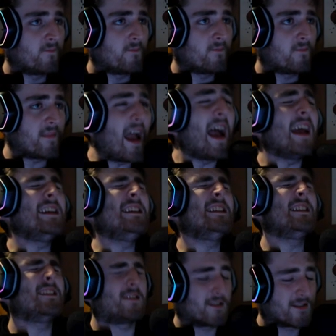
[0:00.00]

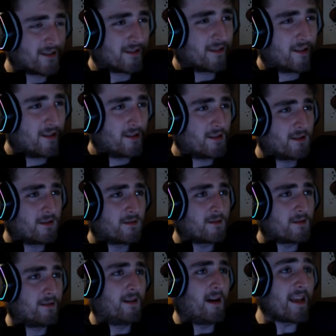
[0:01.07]
Guys!
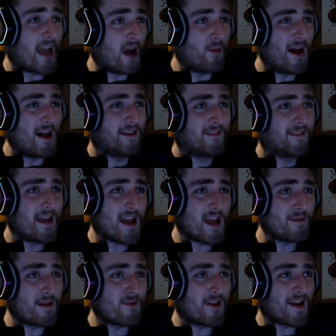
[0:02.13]
I got one!
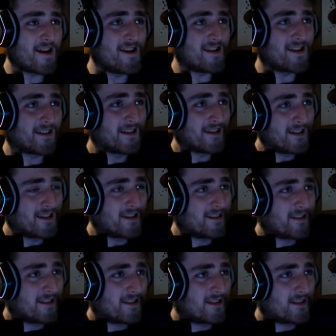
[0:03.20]
I got a memory
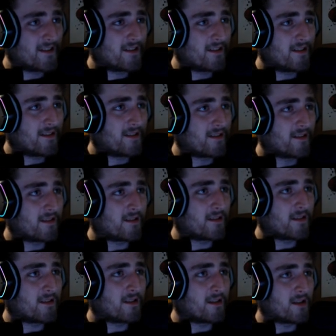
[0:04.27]
card!
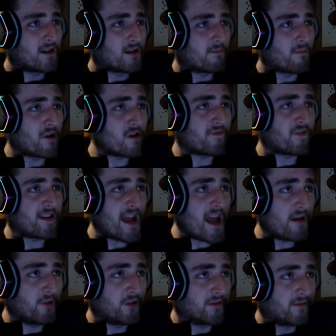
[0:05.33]
Perfect
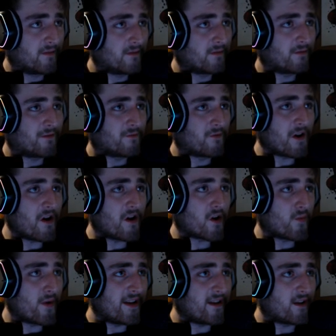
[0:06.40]
timing! We're on our
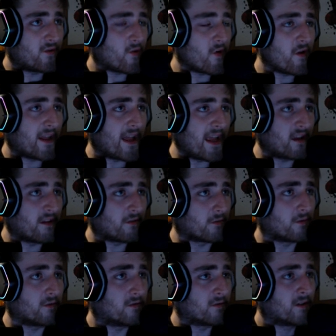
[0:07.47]
way to the Royal
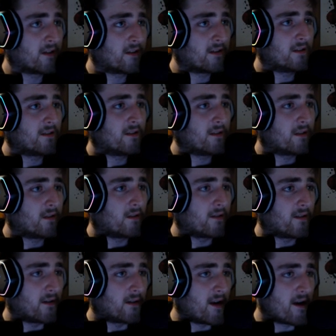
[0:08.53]
Castle!
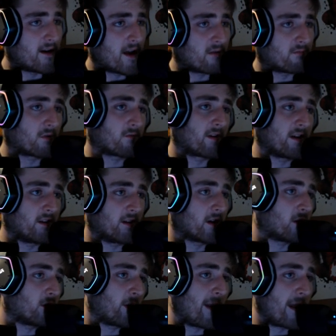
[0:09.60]
Not that we're really
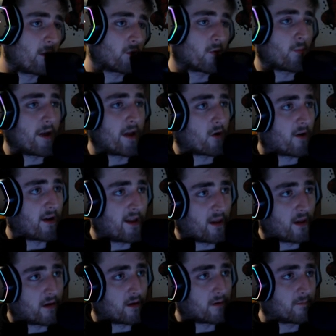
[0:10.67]
gonna be able to win or
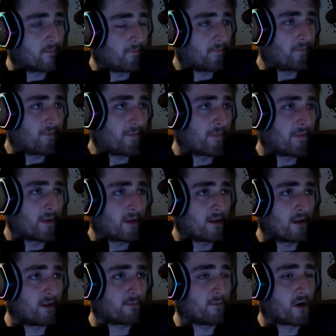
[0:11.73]
anything.
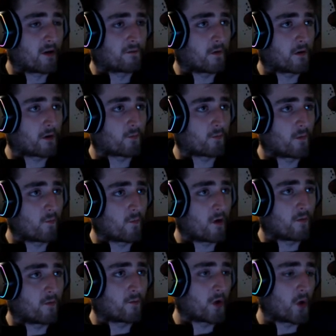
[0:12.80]
These motherfuckers don't
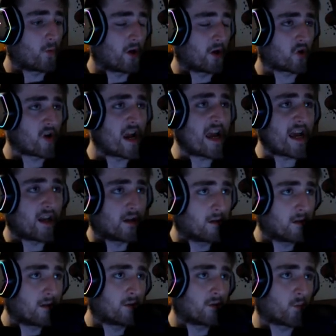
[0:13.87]
want don't want to grind.
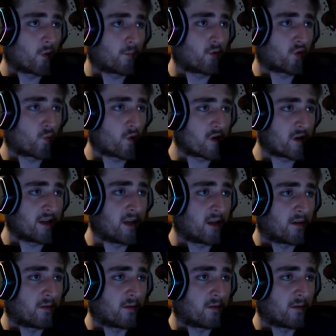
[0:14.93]
Don't want to put the work in.